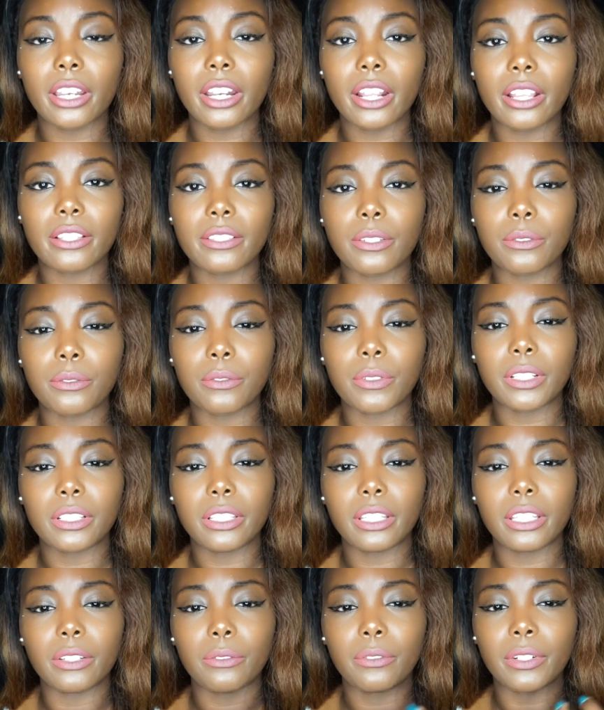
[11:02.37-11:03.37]
and has a
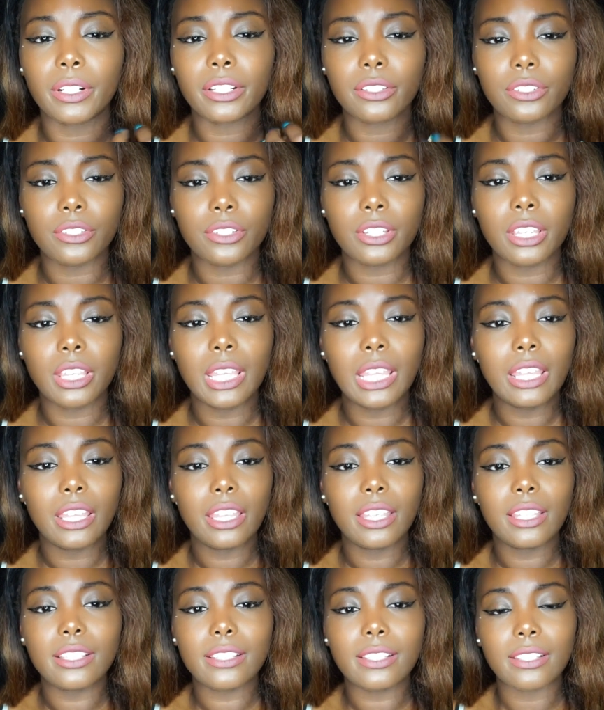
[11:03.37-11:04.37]
really rich
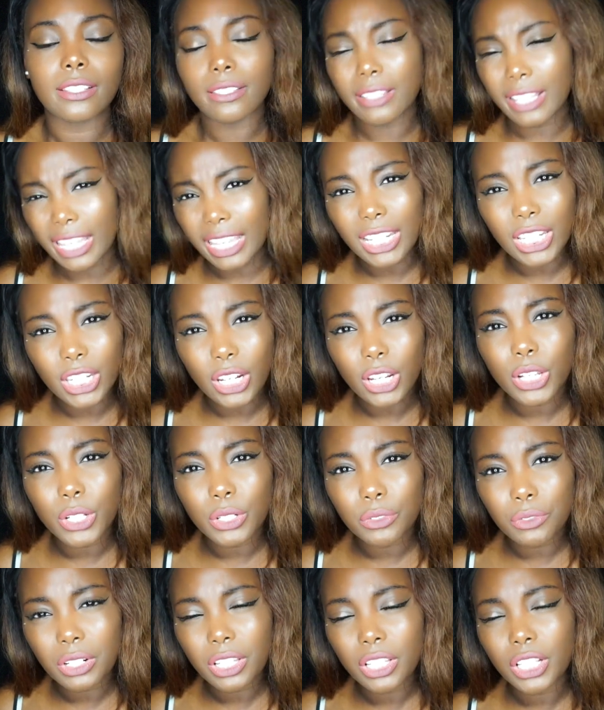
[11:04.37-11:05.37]
skin
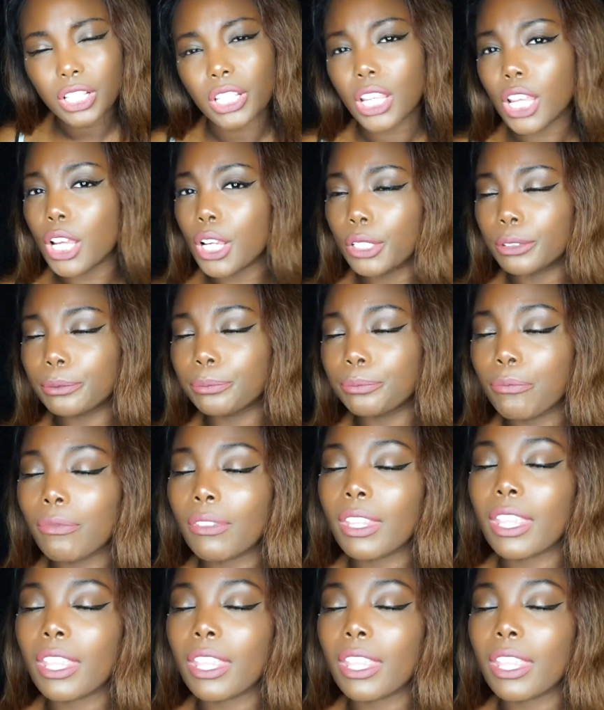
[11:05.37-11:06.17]
tone. So